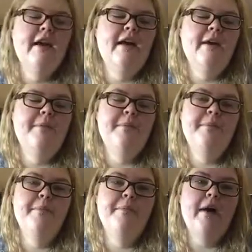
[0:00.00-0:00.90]

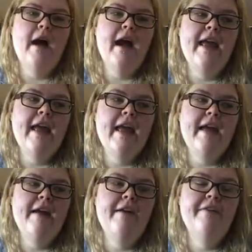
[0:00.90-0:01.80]
I
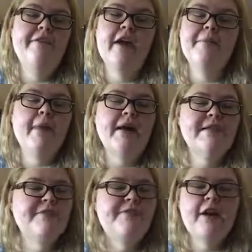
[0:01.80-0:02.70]
have, by
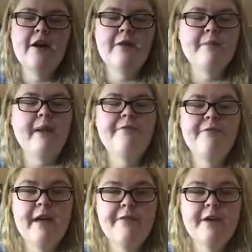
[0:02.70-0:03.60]
far, my
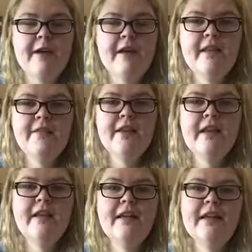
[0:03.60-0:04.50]
favorite in the
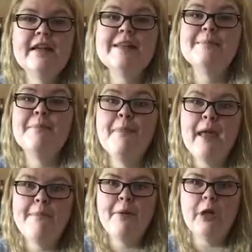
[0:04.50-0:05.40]
vanilla is
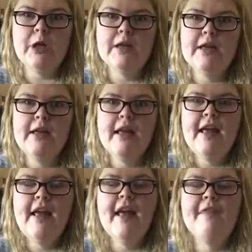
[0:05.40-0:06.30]
maple.
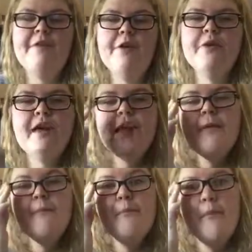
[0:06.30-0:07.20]
If you can
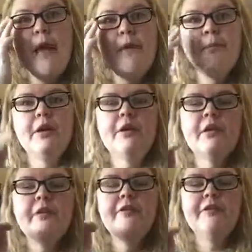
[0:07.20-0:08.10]
get
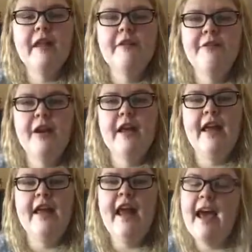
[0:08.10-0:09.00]
maple flavoring and